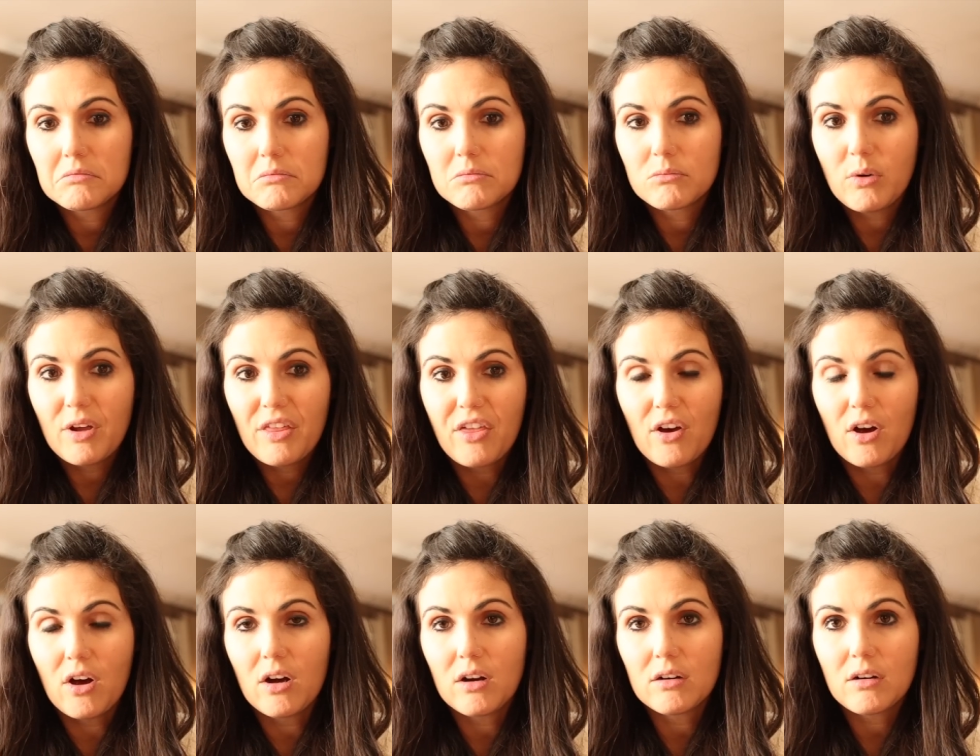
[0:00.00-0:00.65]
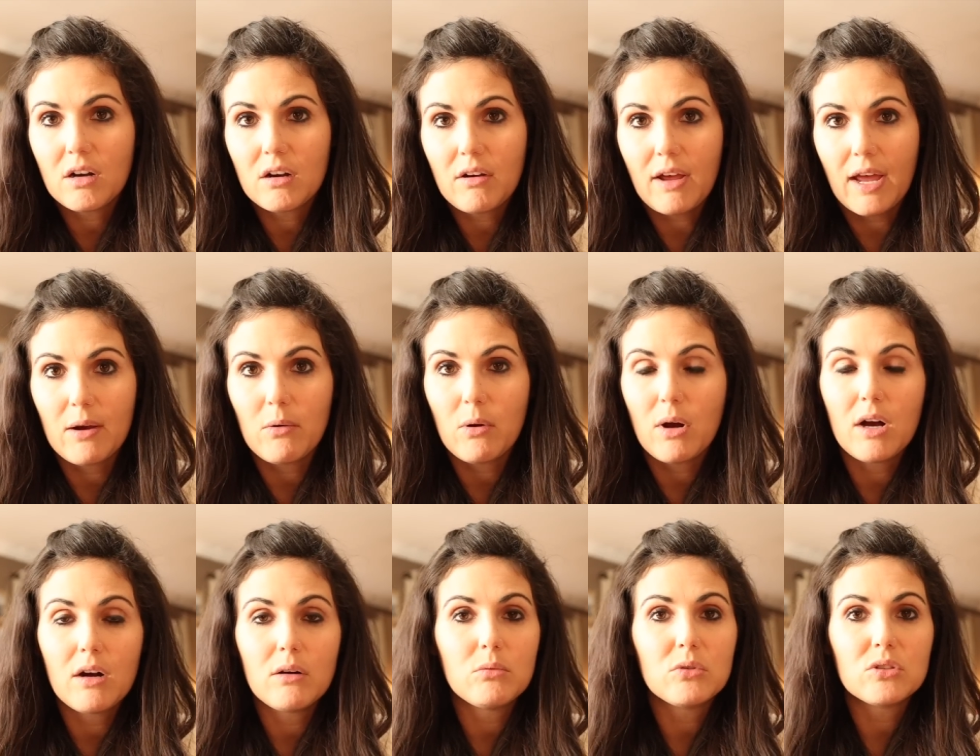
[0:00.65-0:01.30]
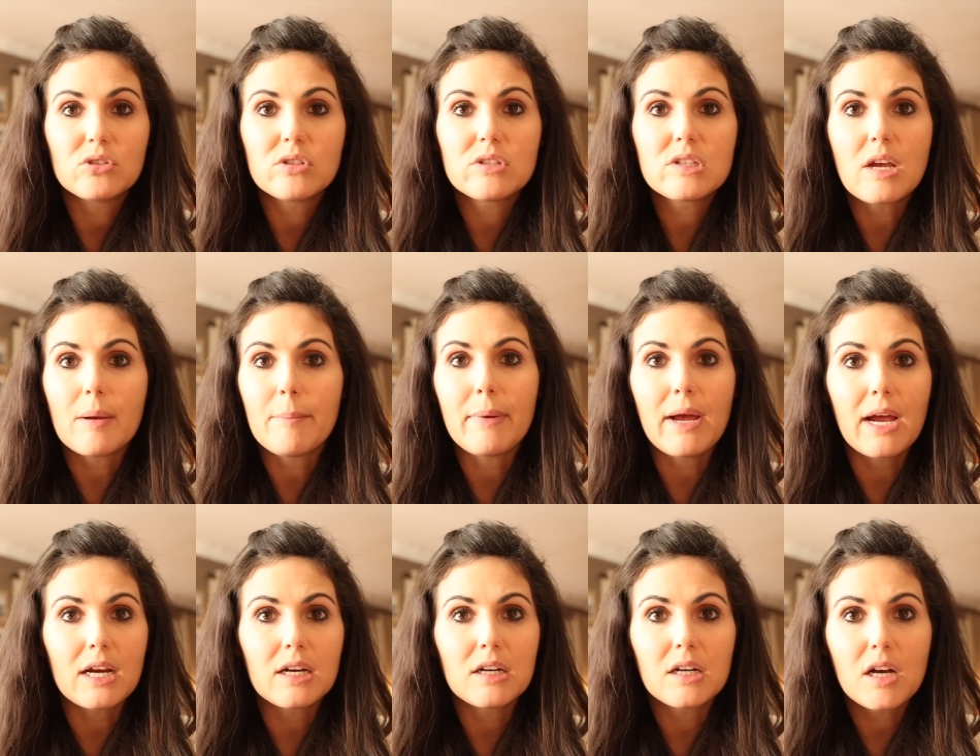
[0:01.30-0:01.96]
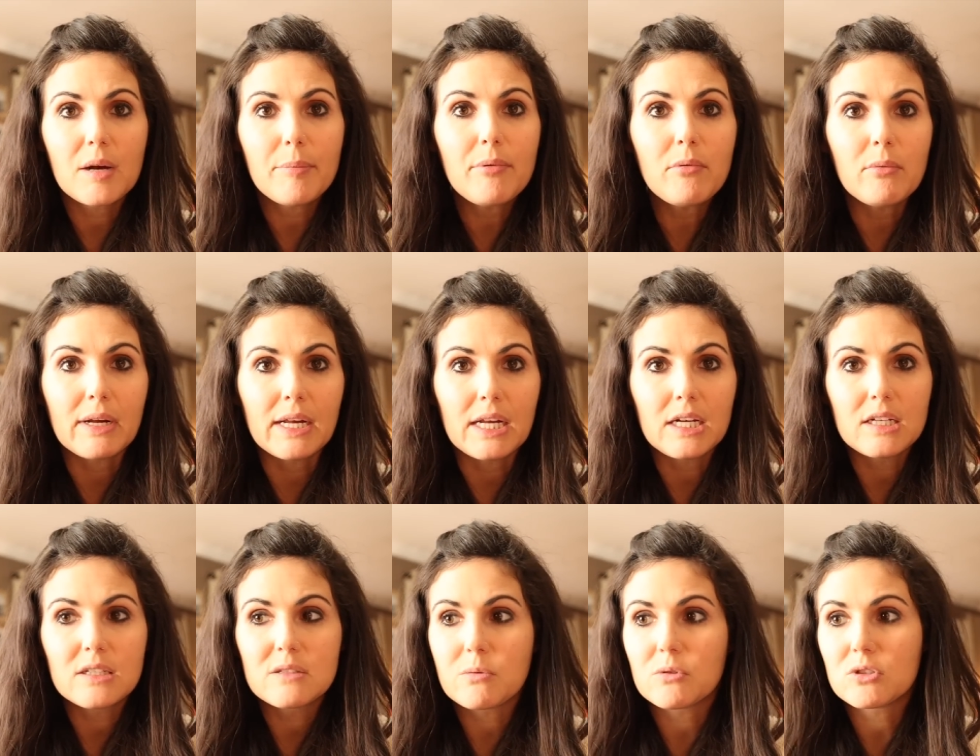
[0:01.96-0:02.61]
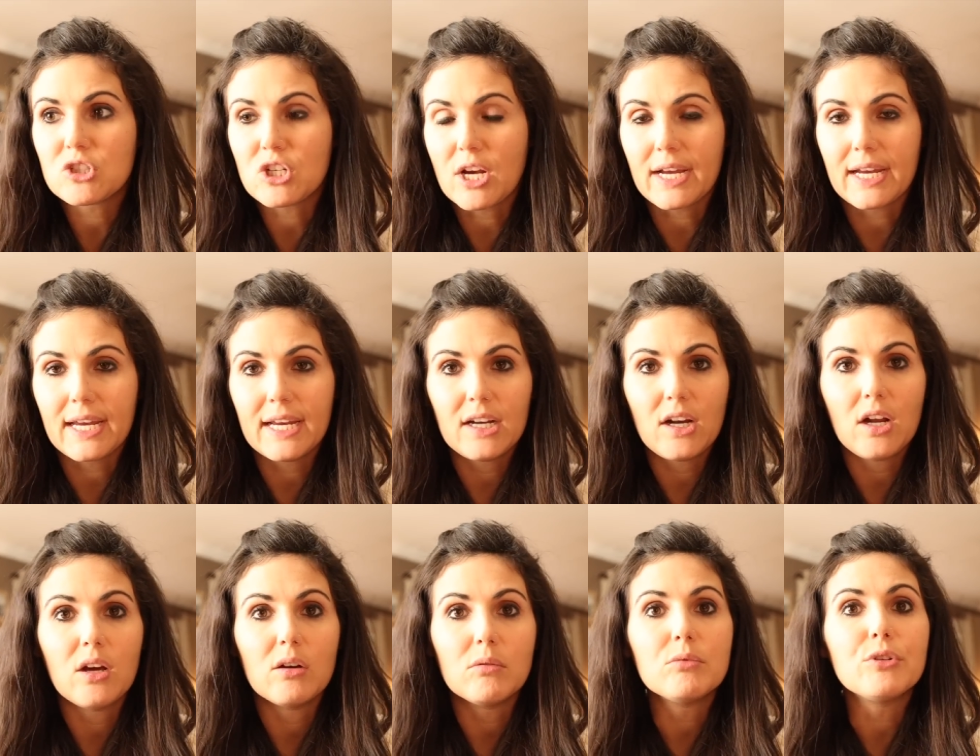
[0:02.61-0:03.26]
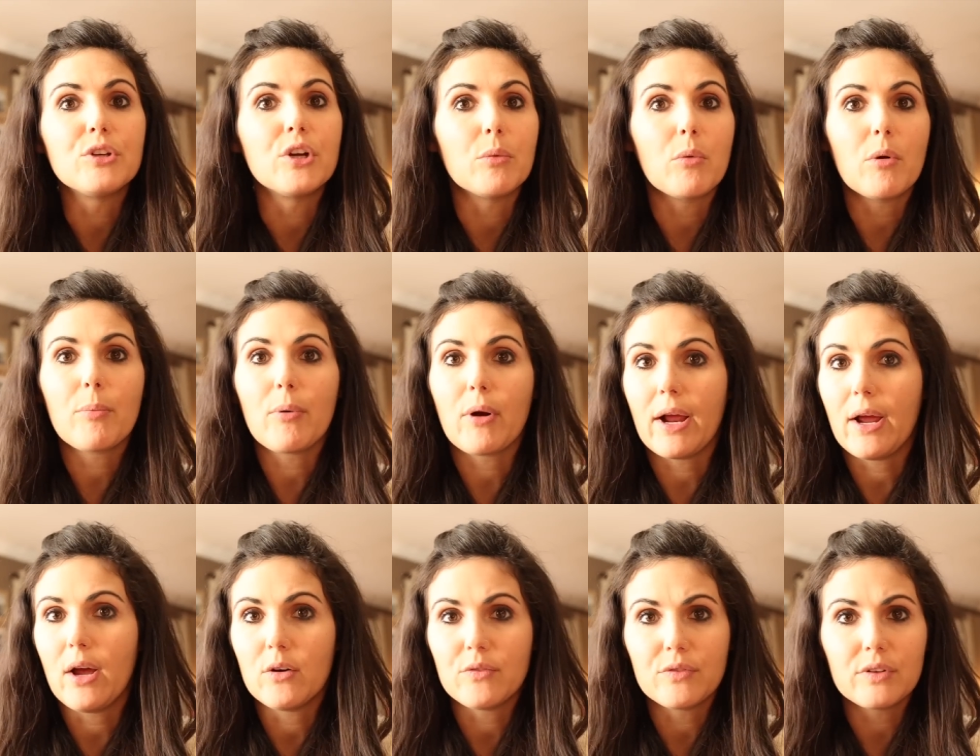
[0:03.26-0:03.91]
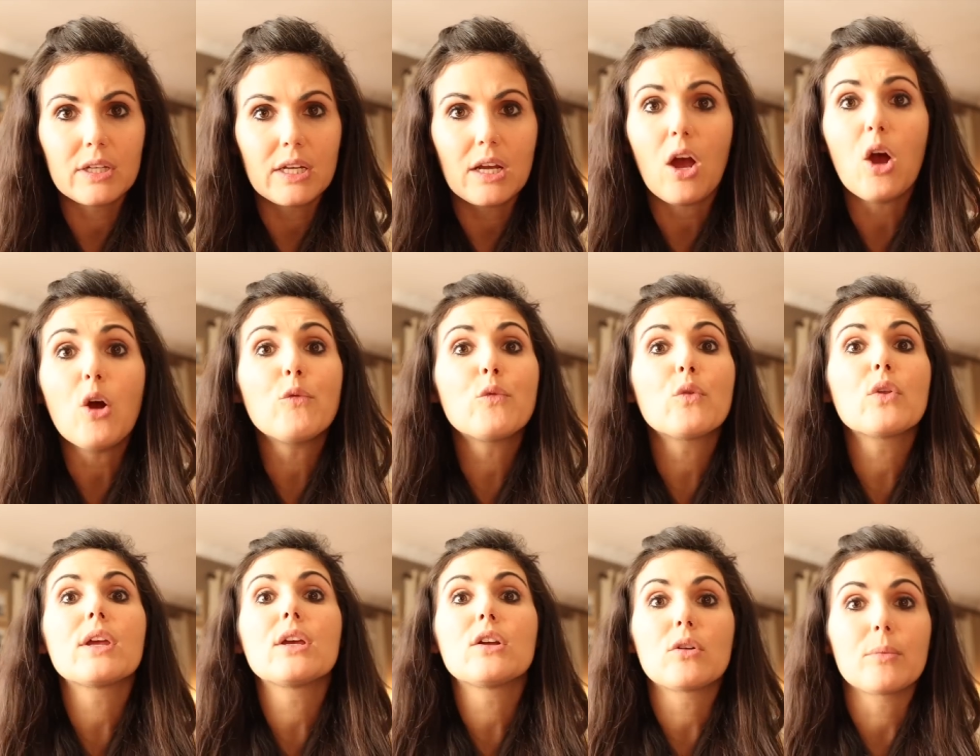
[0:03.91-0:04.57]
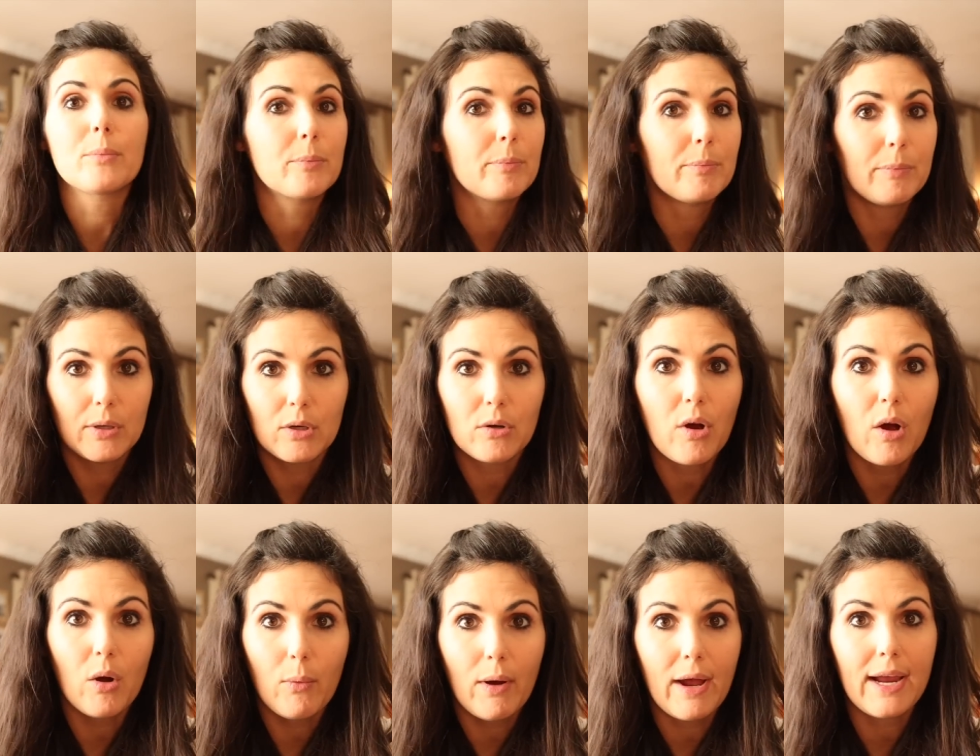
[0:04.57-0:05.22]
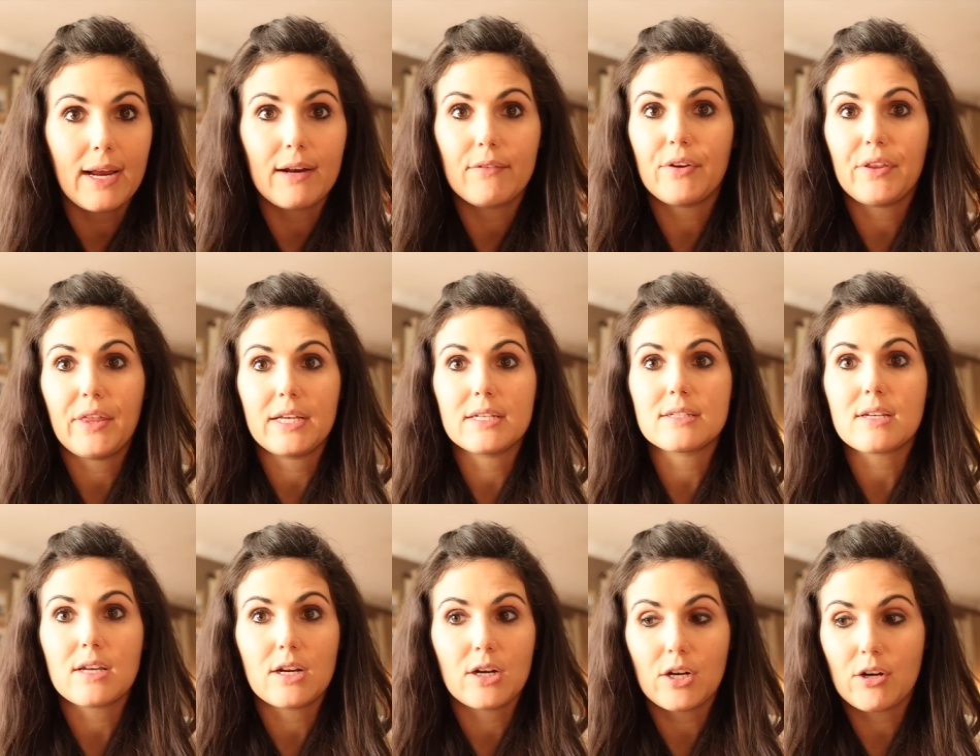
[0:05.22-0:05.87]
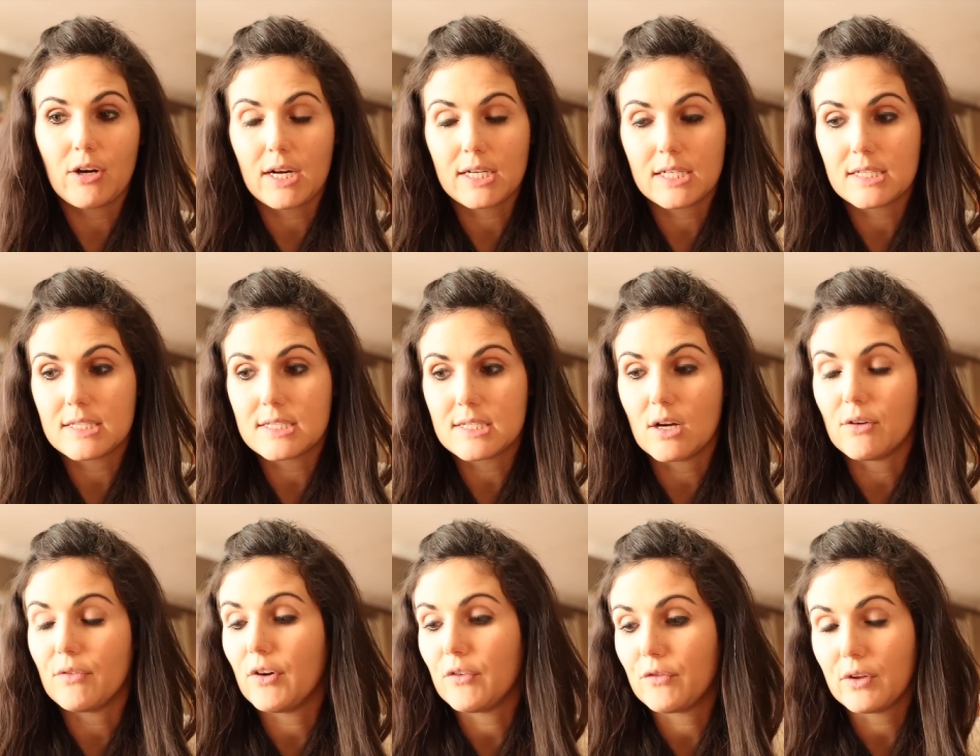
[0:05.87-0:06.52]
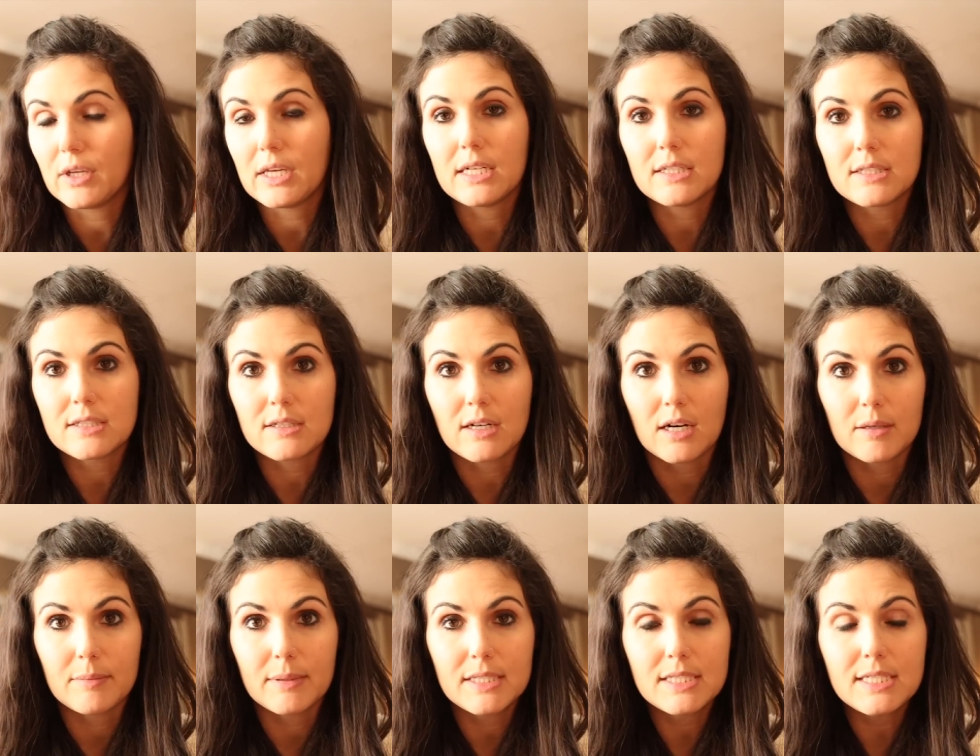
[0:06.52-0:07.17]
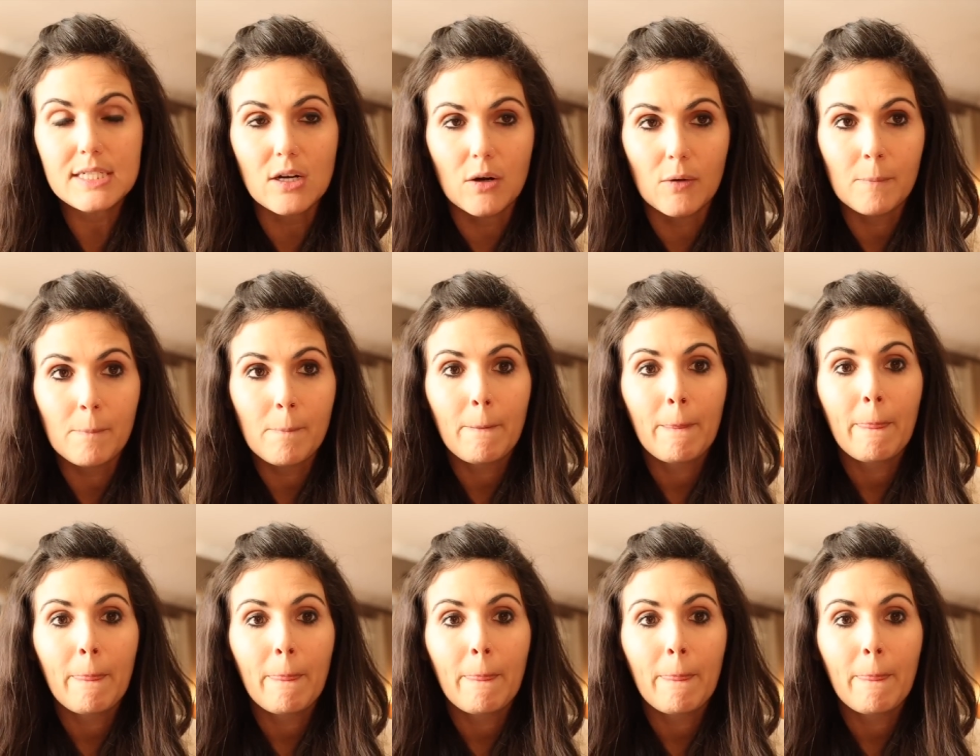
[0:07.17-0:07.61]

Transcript: we thought, okay, well, we'll just come back in a couple weeks. We'll check it. Hope, we'll pray. Hopefully it'll go away. Everything's going to correct itself. Hopefully it's not a big deal.